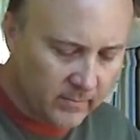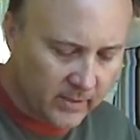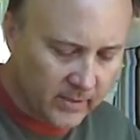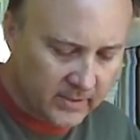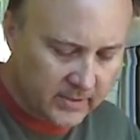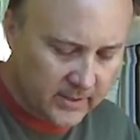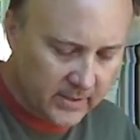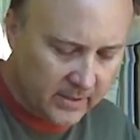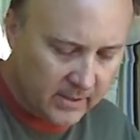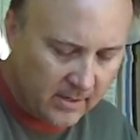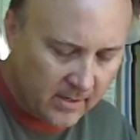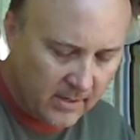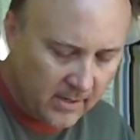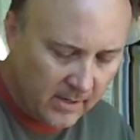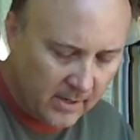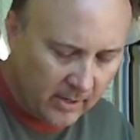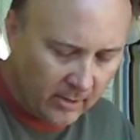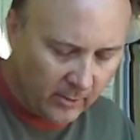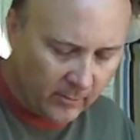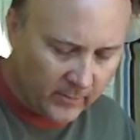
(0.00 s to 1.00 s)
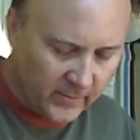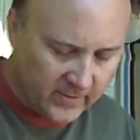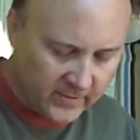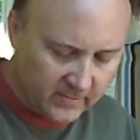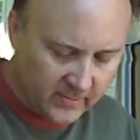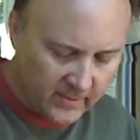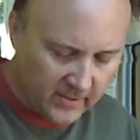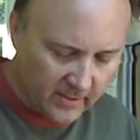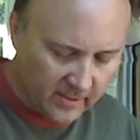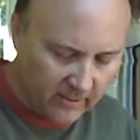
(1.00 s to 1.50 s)
But I hope this
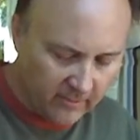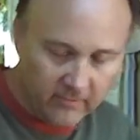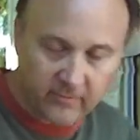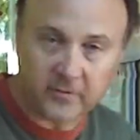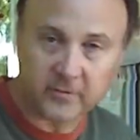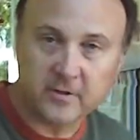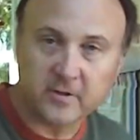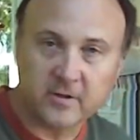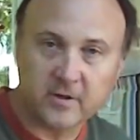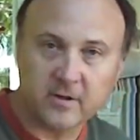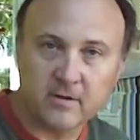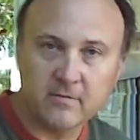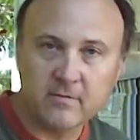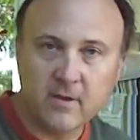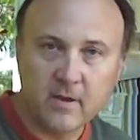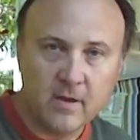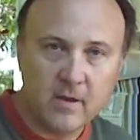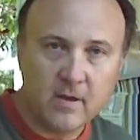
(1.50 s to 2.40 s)
has been helpful to you.